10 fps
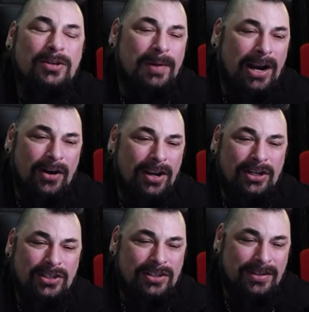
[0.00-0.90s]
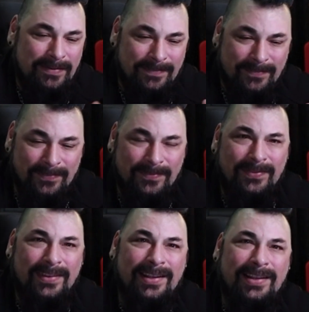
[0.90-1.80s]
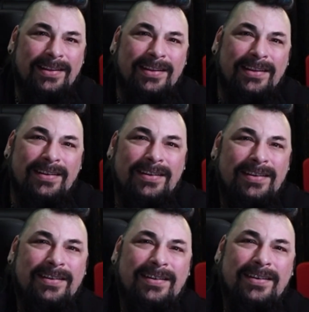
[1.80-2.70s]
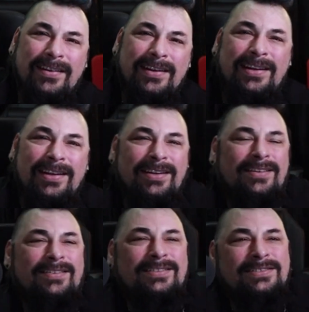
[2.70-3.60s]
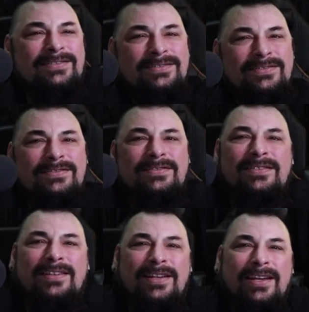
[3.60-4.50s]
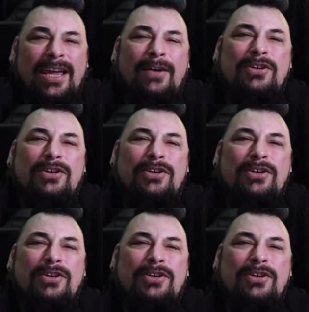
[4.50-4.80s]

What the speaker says: Project 86 did this one. Oh man, I just lost the title.